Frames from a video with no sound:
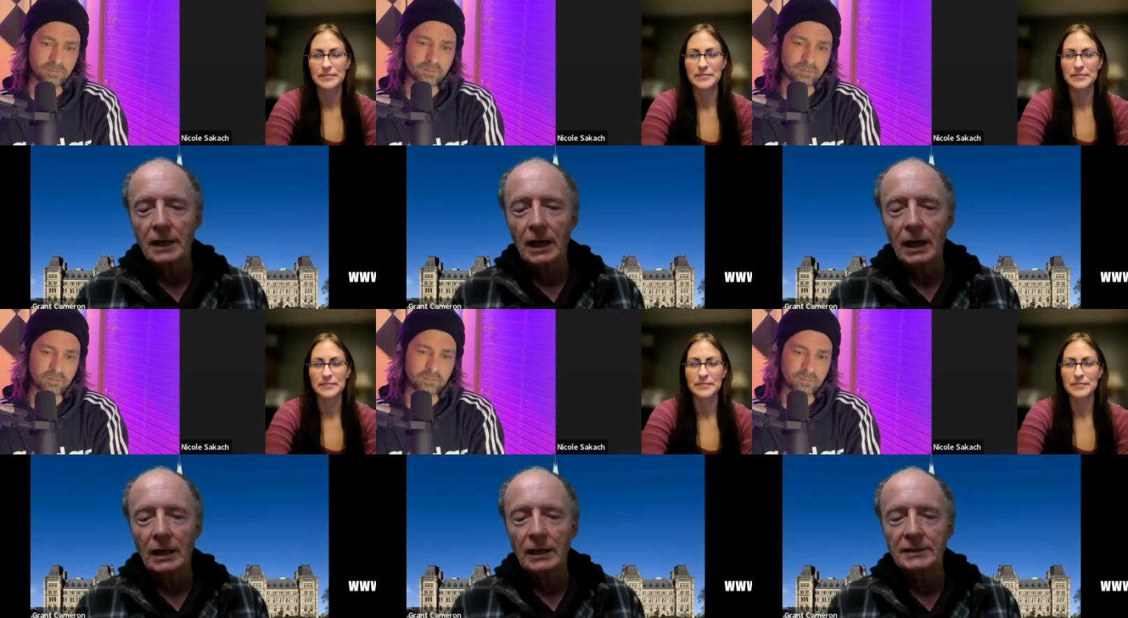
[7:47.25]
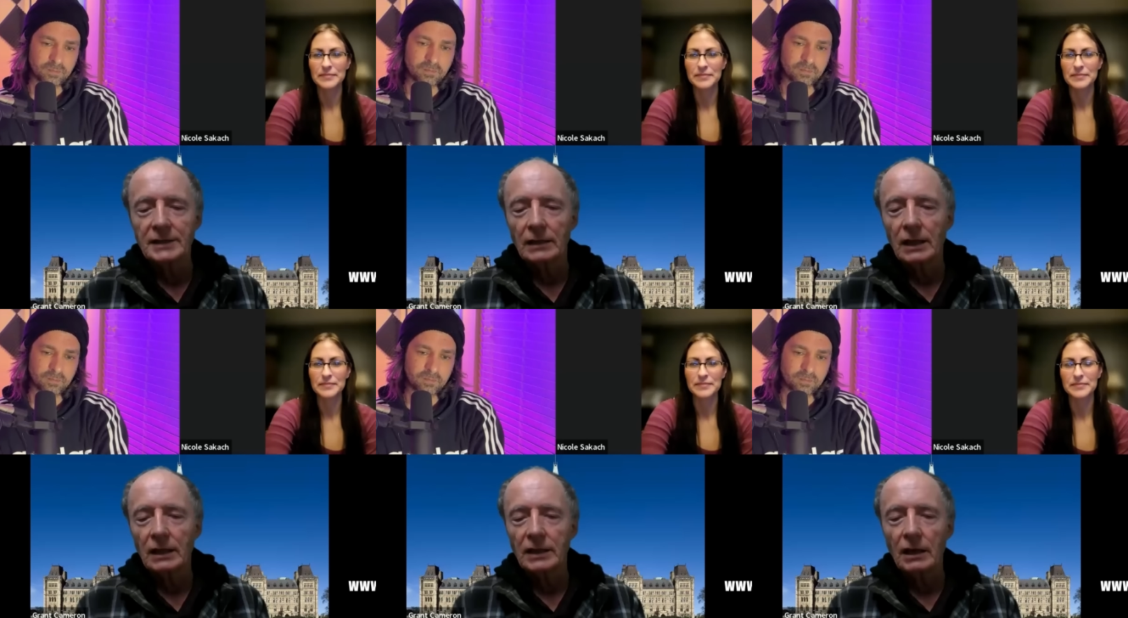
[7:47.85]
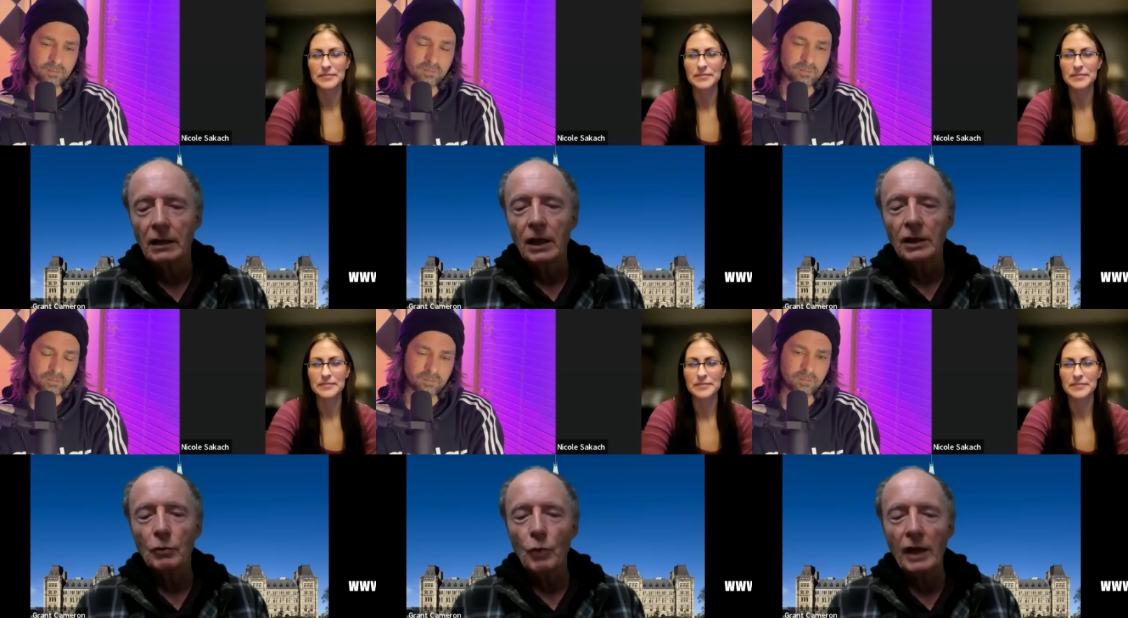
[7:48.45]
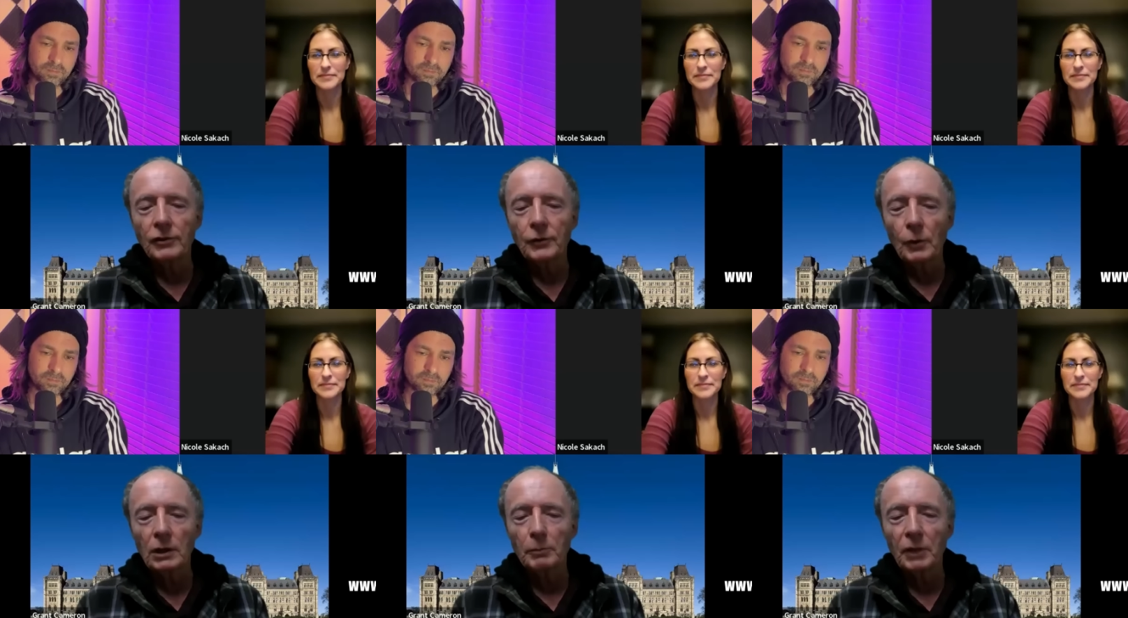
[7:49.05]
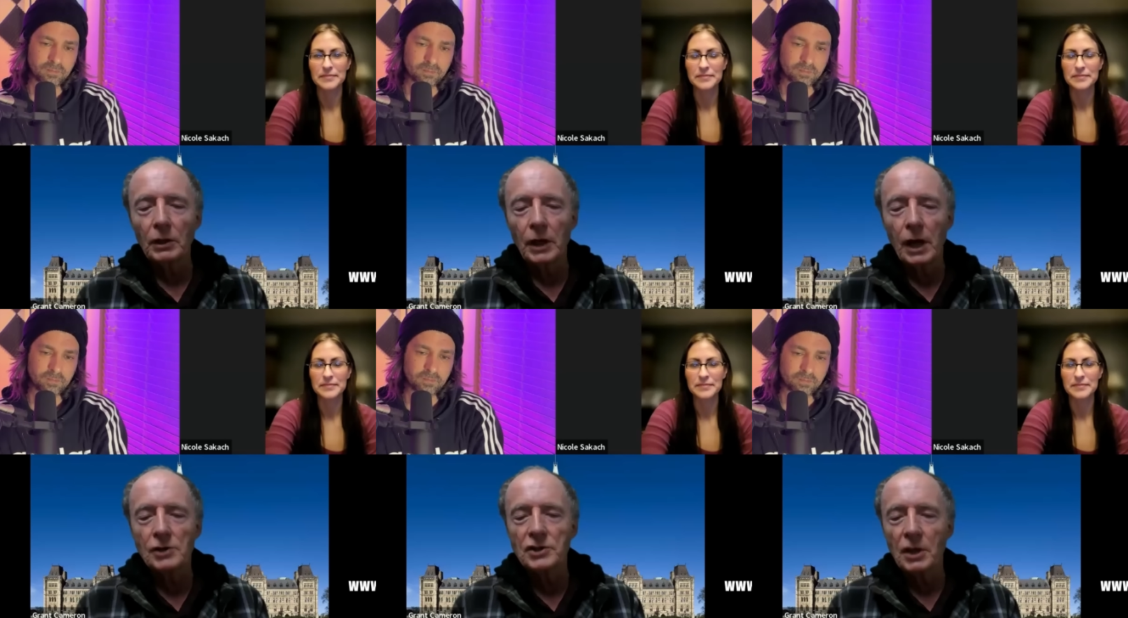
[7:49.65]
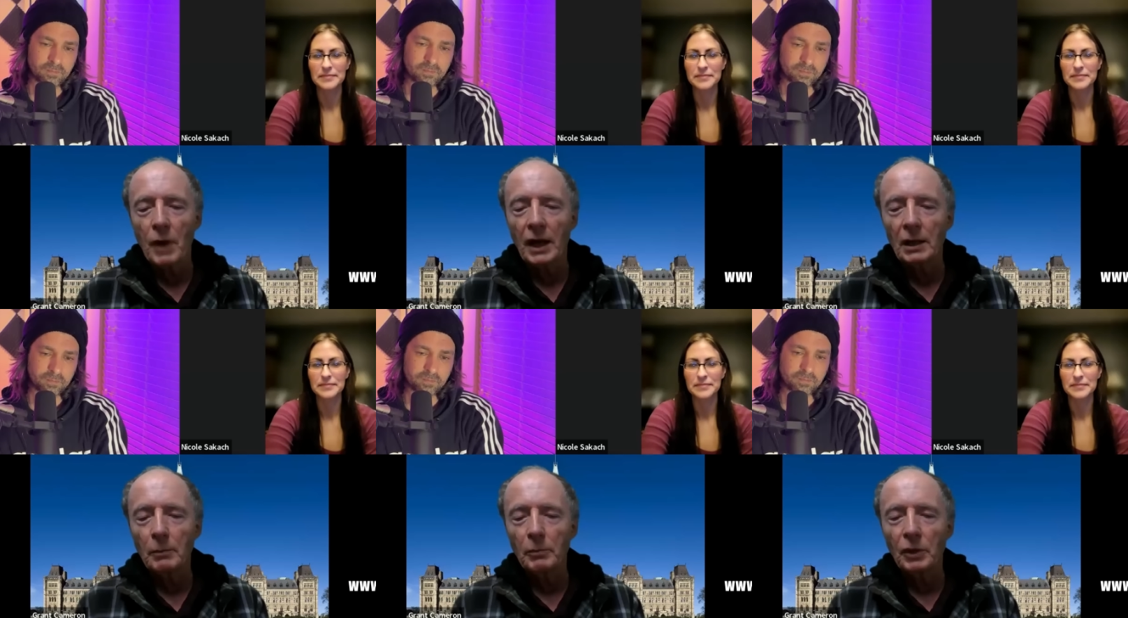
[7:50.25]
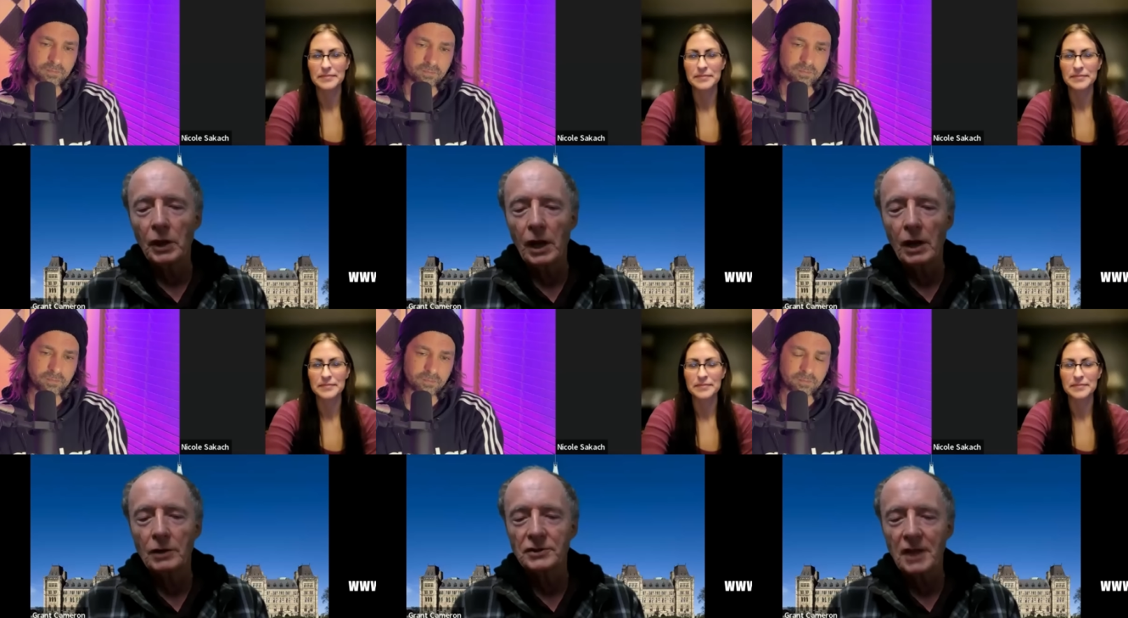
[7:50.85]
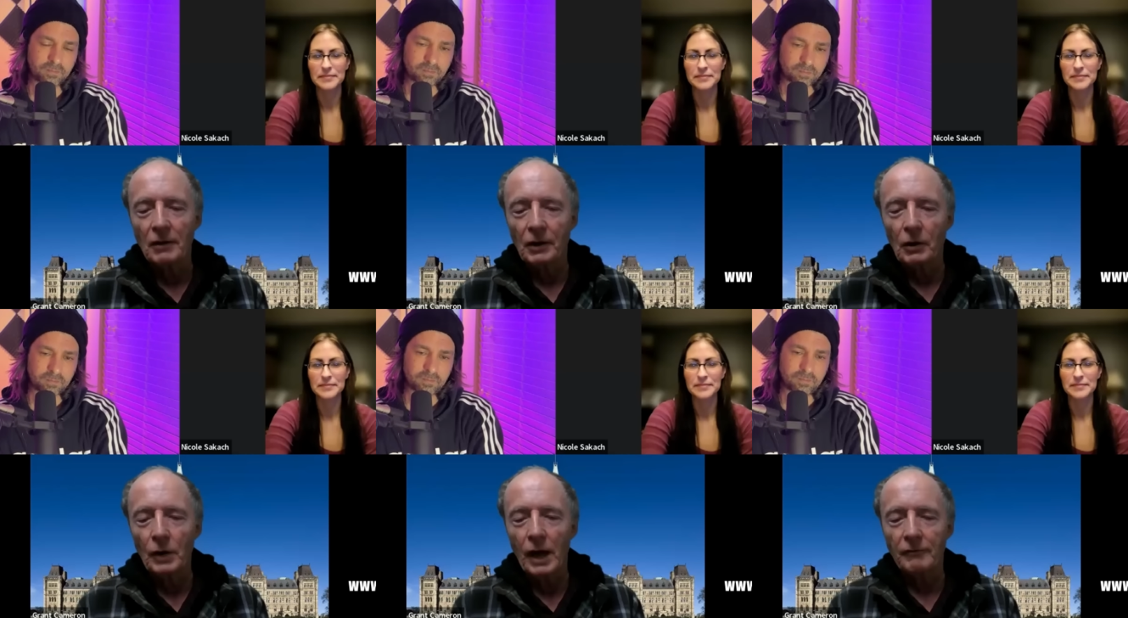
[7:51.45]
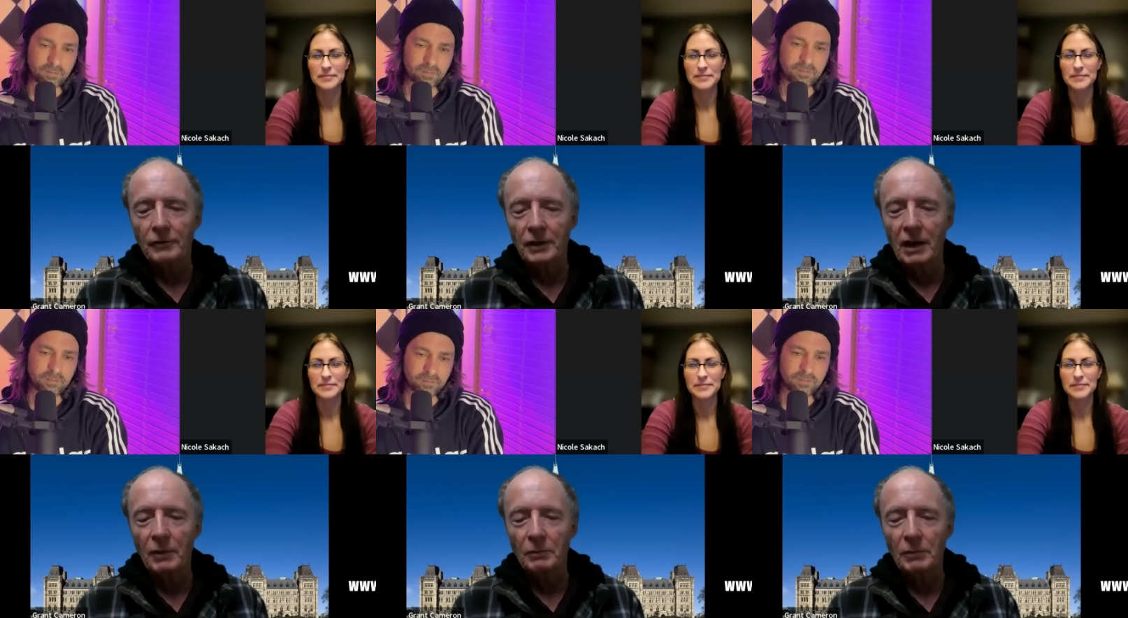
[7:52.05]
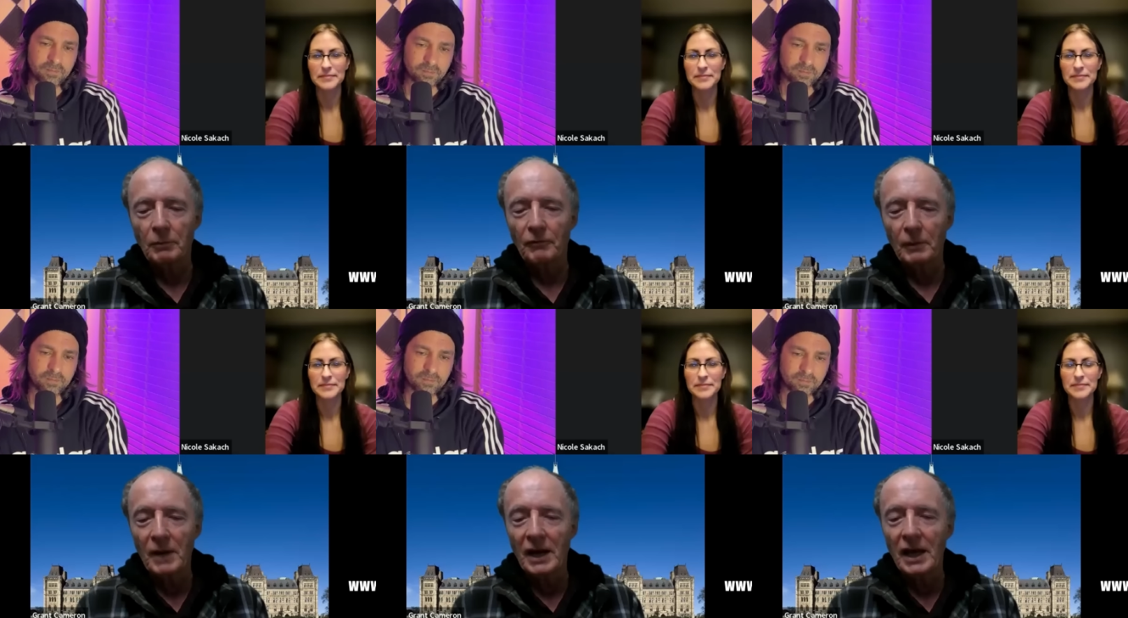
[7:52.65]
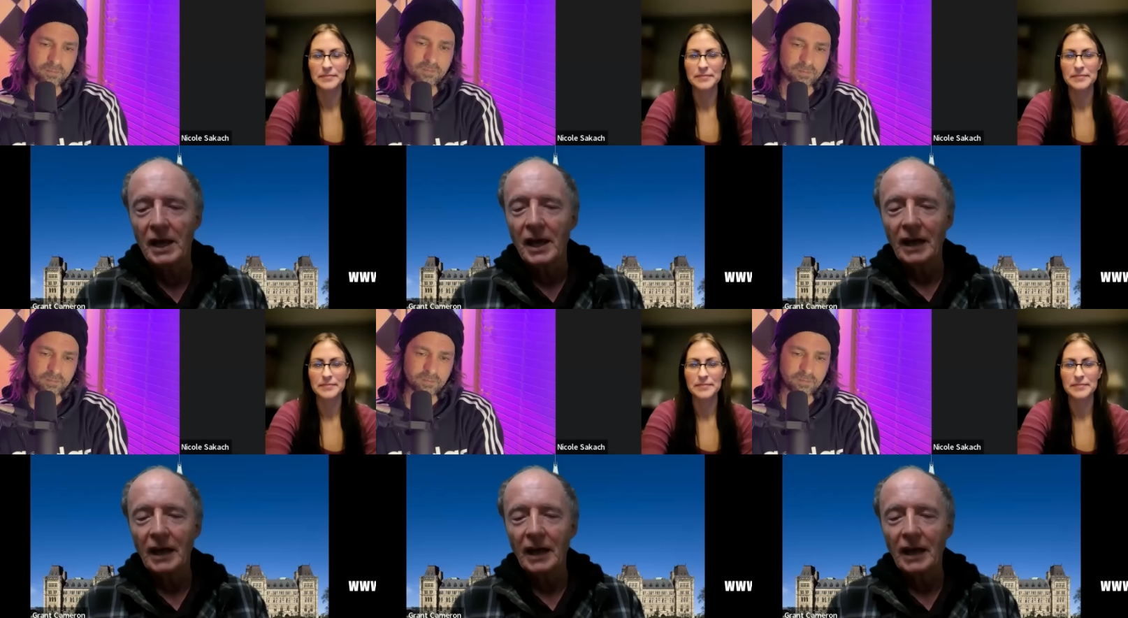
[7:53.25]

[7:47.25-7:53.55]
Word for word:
Speaker 1: uh, he said that they they ran through all the billionaires and they ran out of billionaires and now they're going after the government people for the money